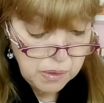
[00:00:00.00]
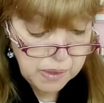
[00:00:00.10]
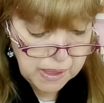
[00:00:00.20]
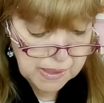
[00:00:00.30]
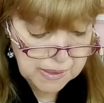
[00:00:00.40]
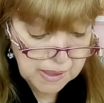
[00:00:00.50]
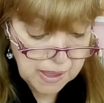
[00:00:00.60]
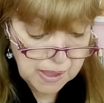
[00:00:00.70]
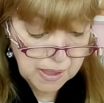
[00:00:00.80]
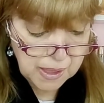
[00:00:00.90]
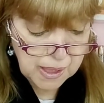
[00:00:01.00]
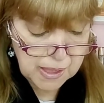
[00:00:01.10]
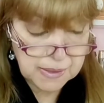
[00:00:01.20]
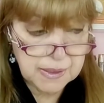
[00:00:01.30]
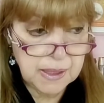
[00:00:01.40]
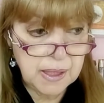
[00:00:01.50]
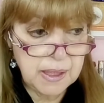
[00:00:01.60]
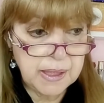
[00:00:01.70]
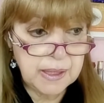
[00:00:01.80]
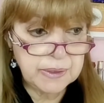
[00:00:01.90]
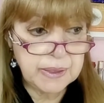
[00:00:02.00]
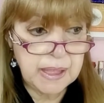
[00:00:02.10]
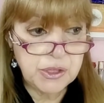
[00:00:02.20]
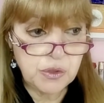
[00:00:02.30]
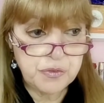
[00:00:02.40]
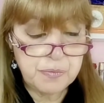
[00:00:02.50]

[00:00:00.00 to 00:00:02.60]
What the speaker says: This has a little touch of